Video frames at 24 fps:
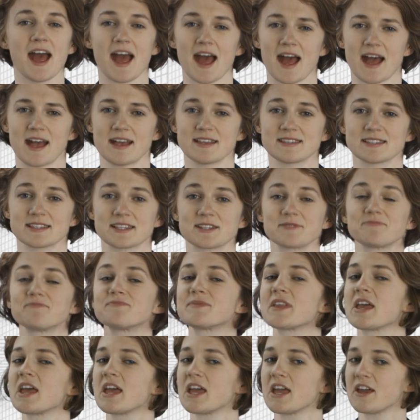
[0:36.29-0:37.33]
asked,
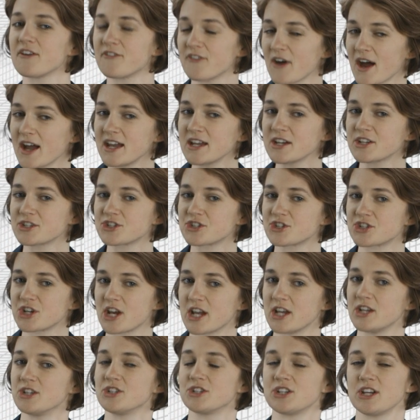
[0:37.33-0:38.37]
"If I
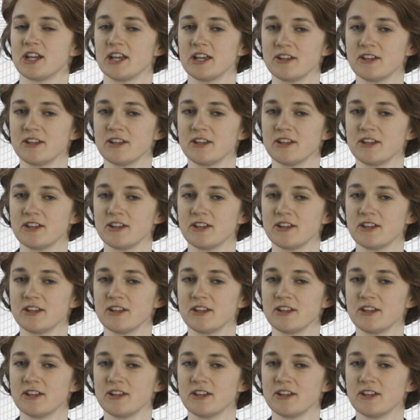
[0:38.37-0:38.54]
exchange